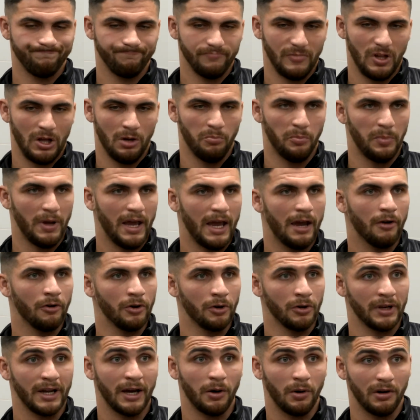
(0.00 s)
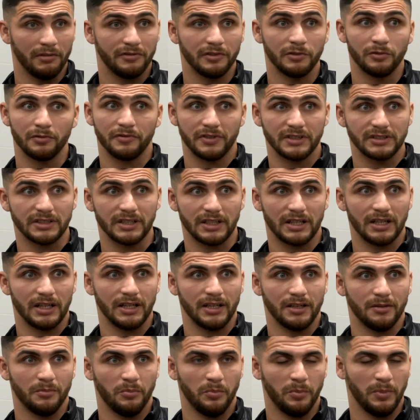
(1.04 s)
a bearing on how I feel
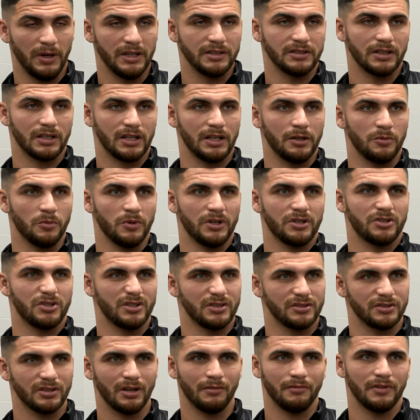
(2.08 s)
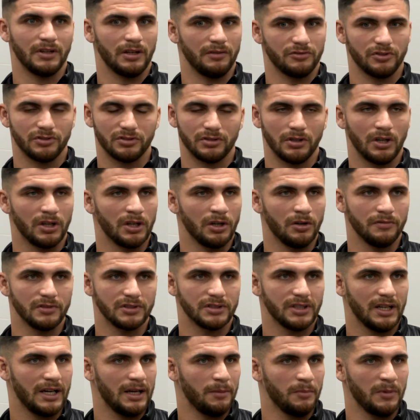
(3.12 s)
physically, basically, which is something I've just learned over
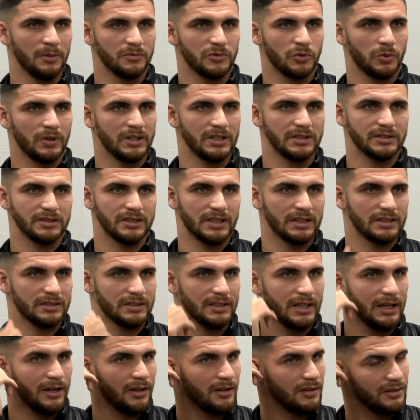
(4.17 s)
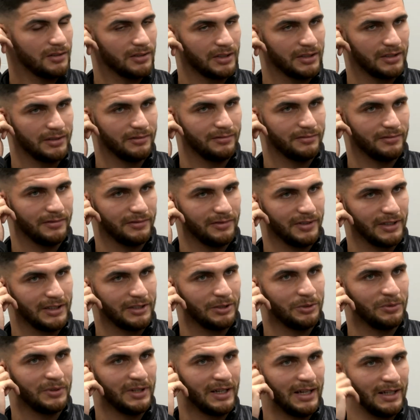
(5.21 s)
time. I'm 26 now, and if I
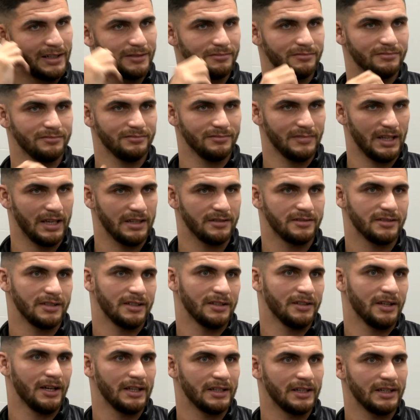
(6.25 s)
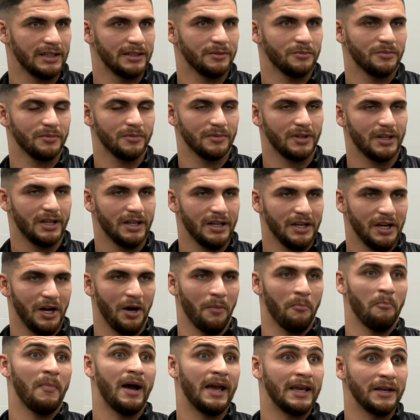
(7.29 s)
knew that at 18, 19,
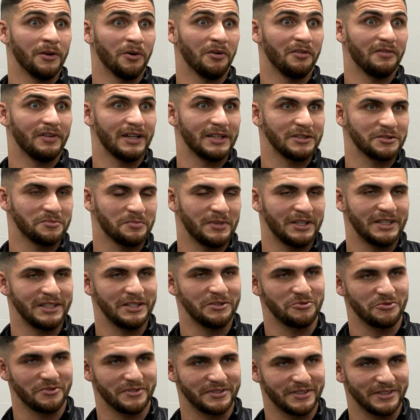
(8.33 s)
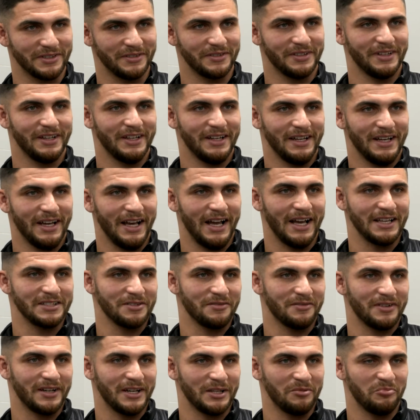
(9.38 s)
I may not have had as many injuries as
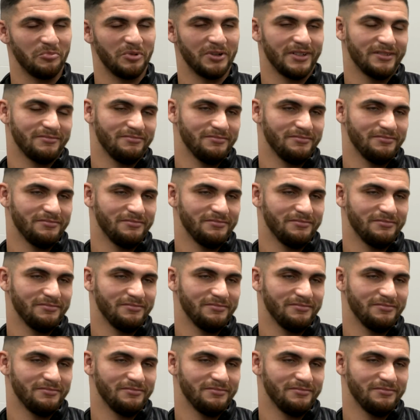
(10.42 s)
I've had, but